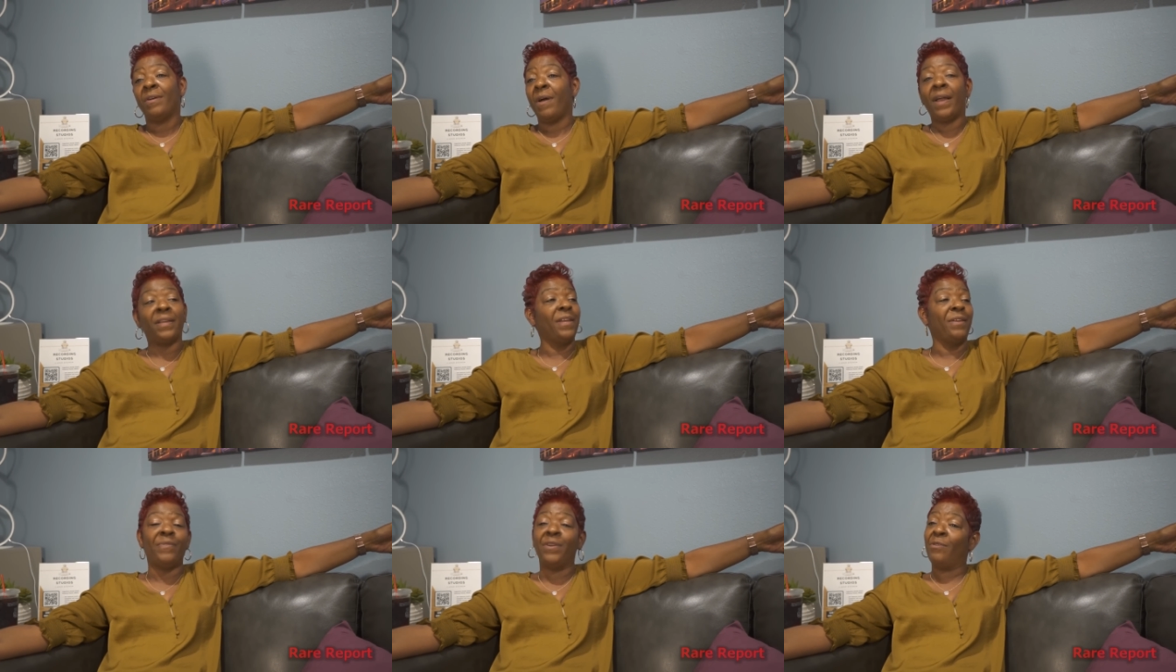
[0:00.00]
I
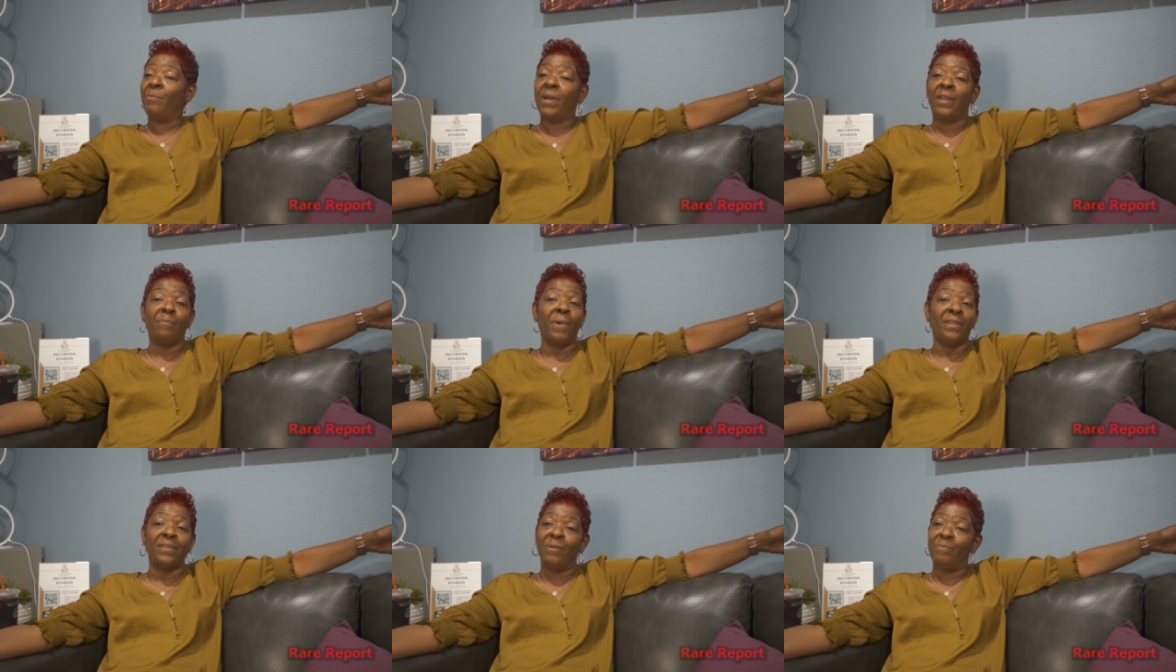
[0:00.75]
gave everybody
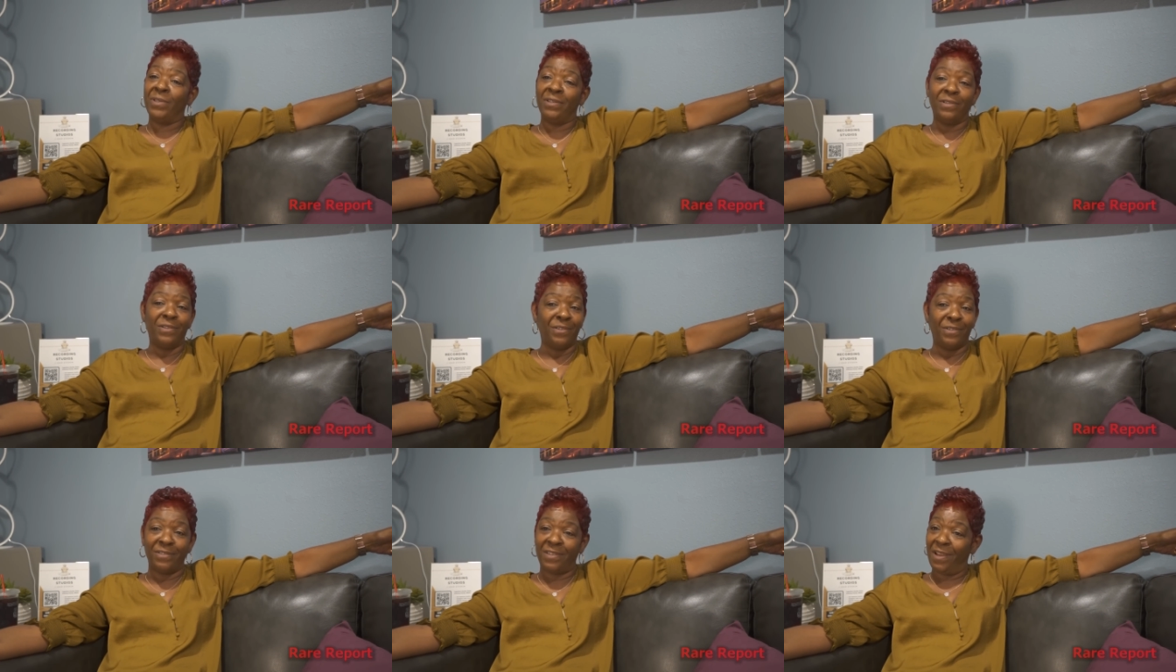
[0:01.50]
my number in the
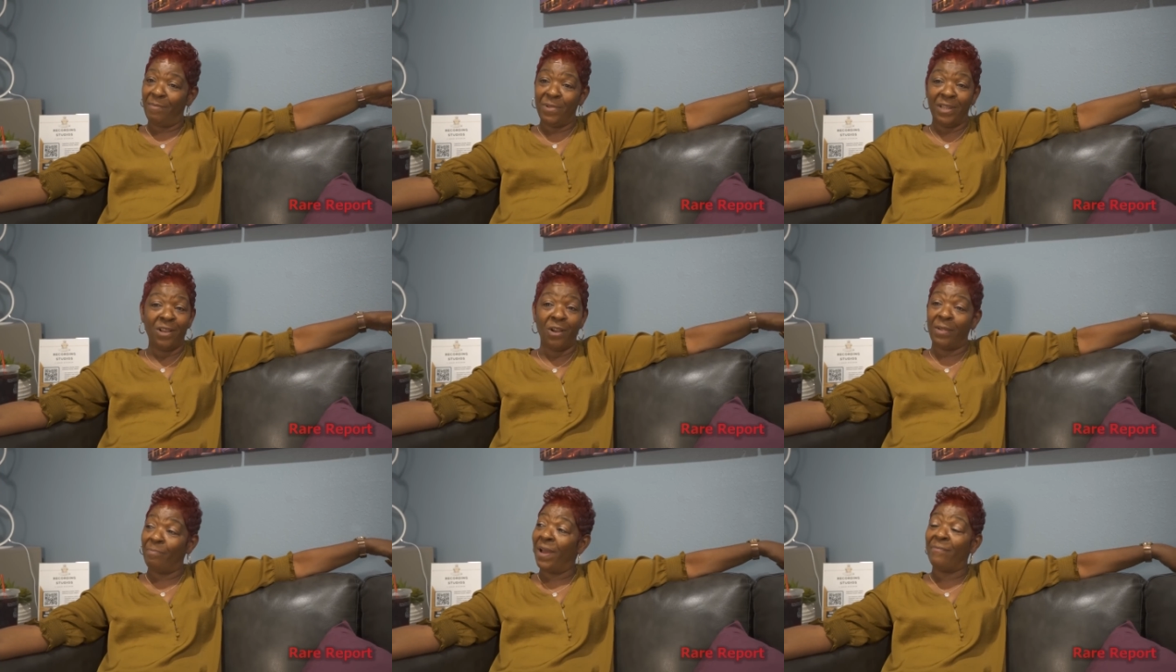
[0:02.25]
hood. I mean,
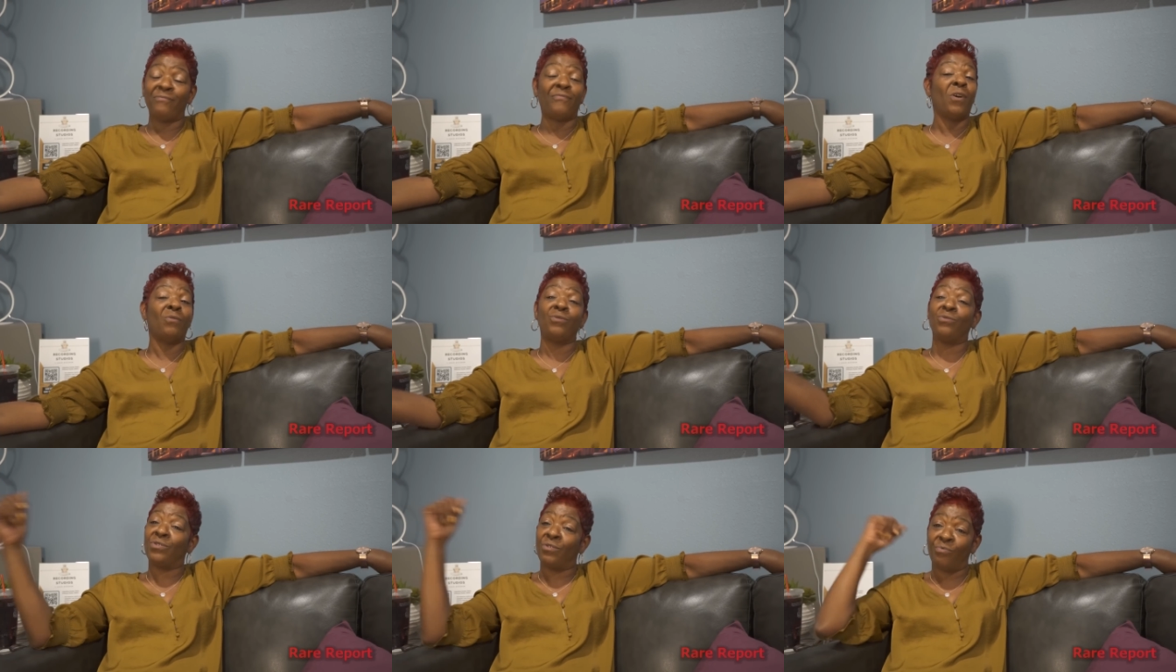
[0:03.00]
and my
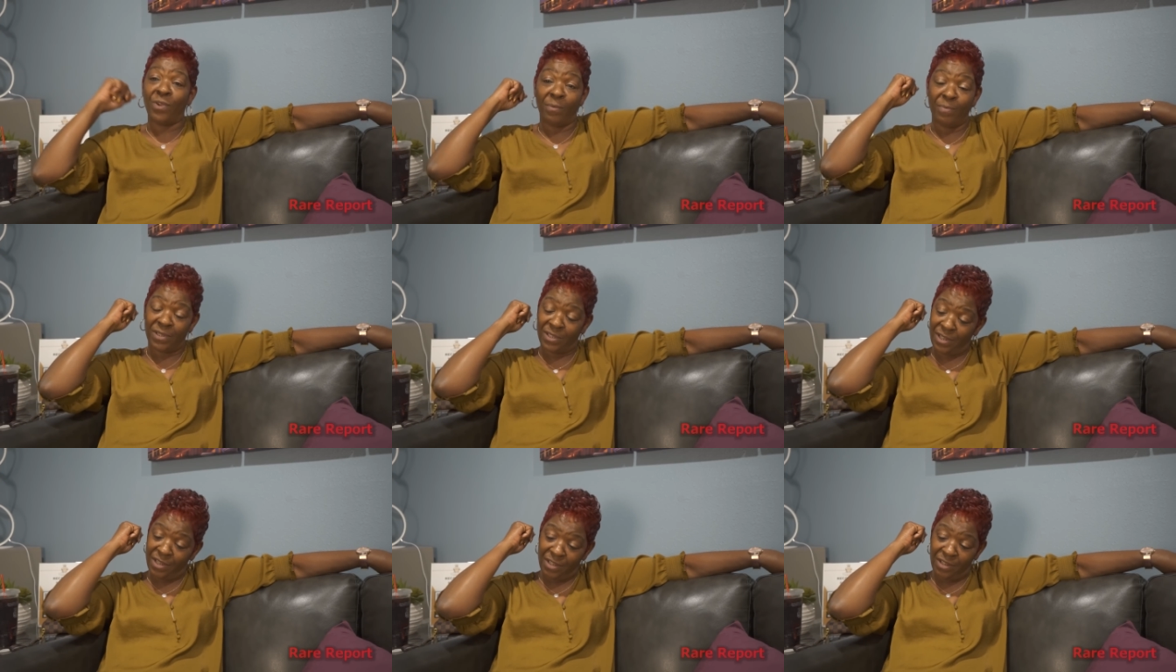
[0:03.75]
phone used to ring.
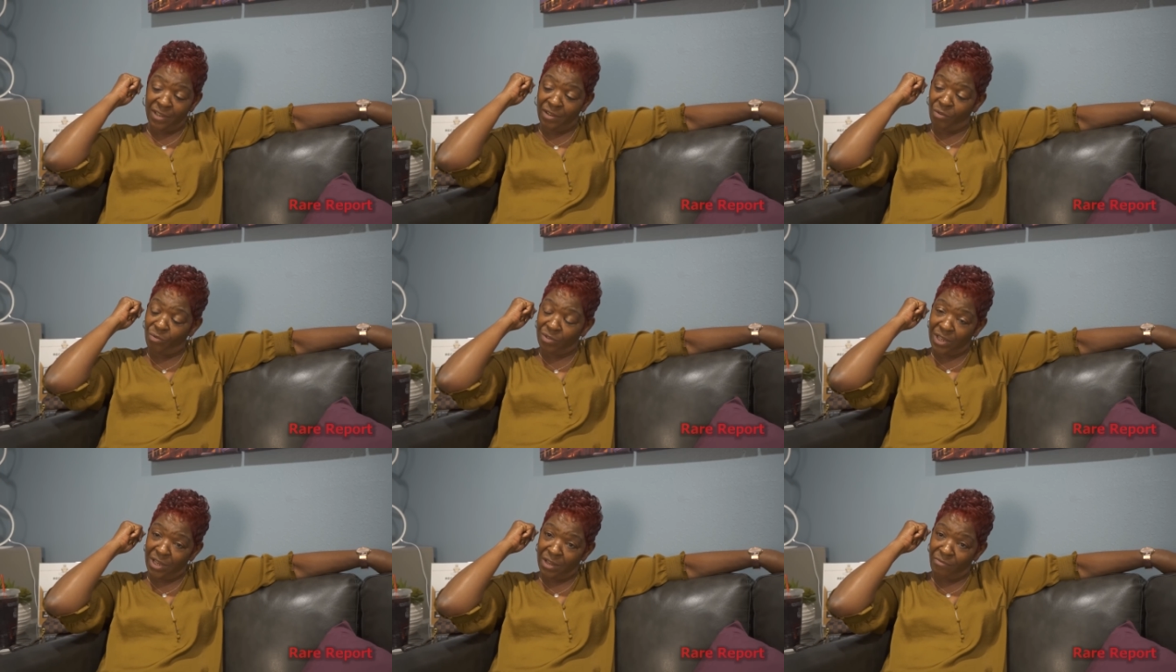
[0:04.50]
Miss Cindy, he
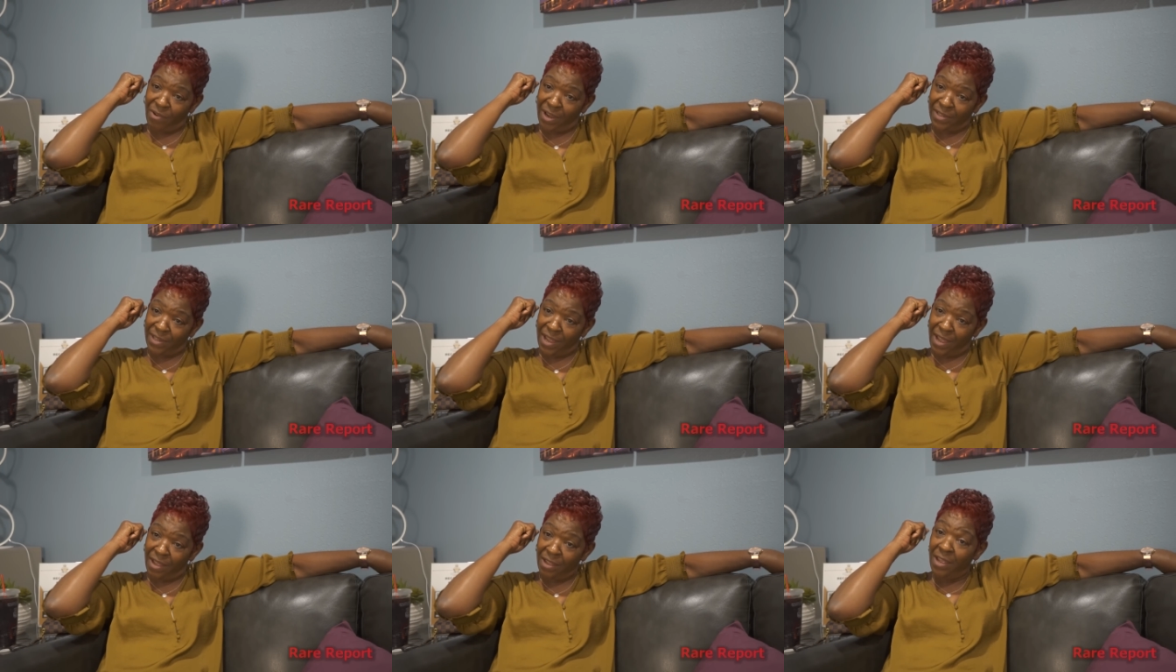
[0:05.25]
ODing right
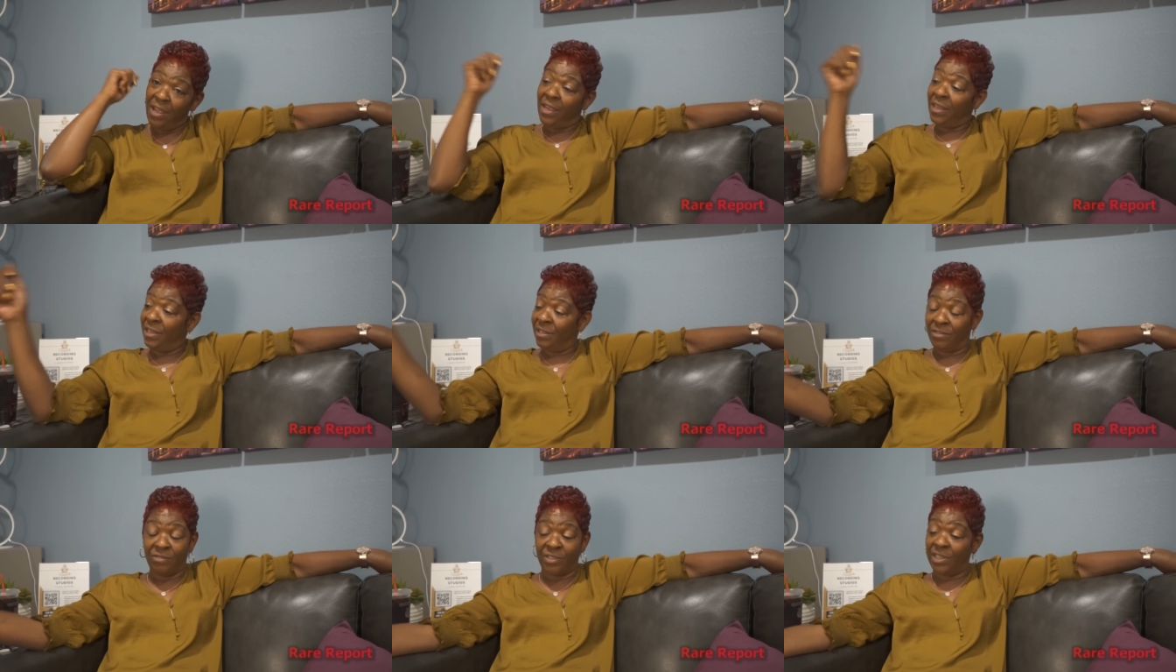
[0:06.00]
now.
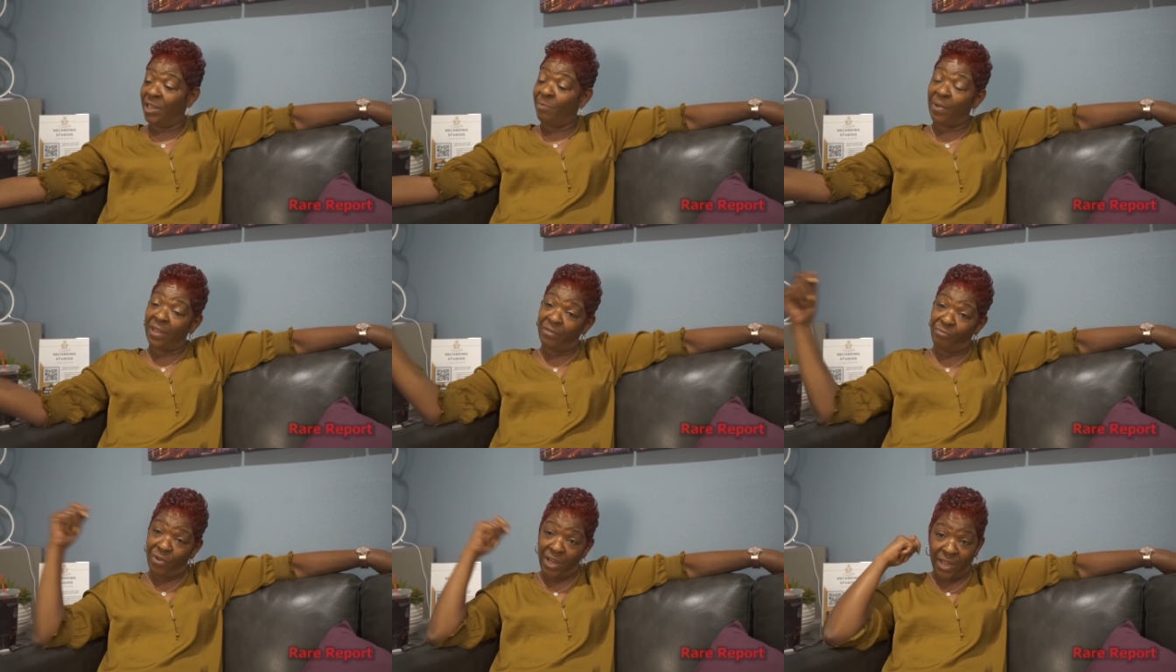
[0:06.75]
He's sleep at
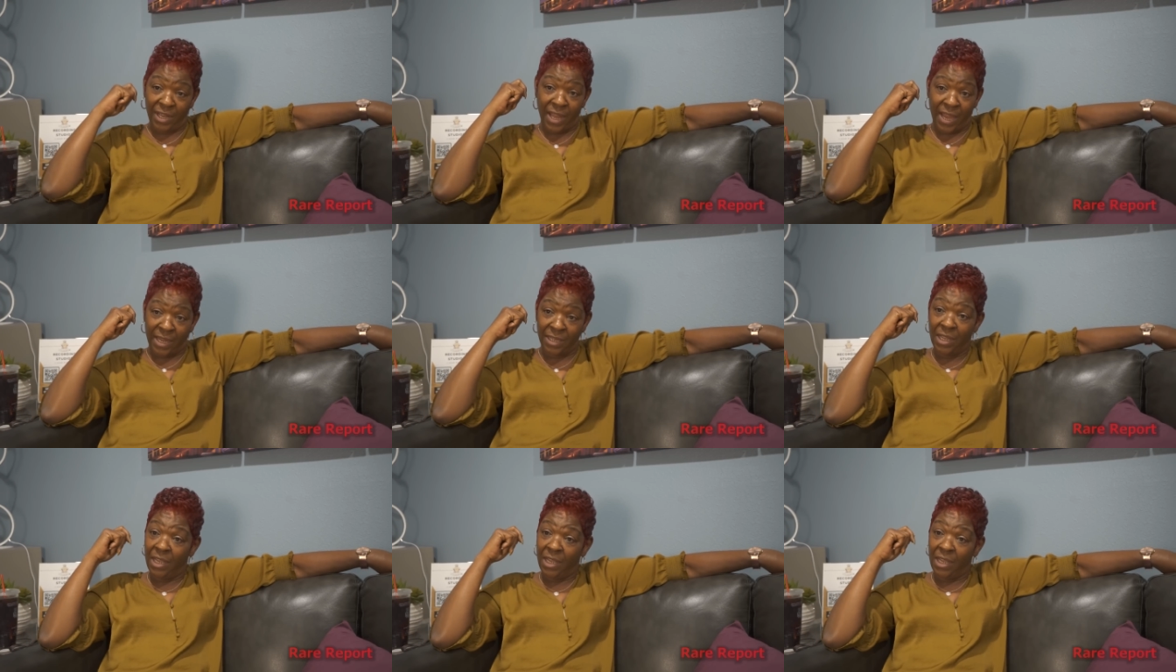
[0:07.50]
the red light.